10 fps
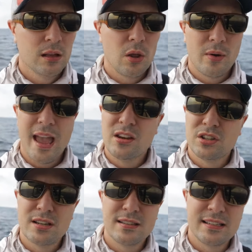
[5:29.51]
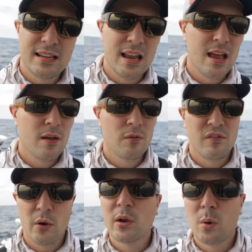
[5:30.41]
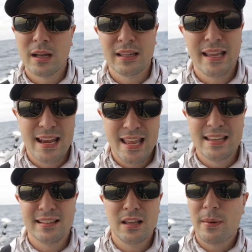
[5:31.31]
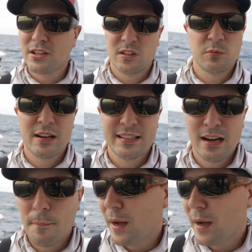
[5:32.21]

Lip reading: locations very quickly and easily by just pressing a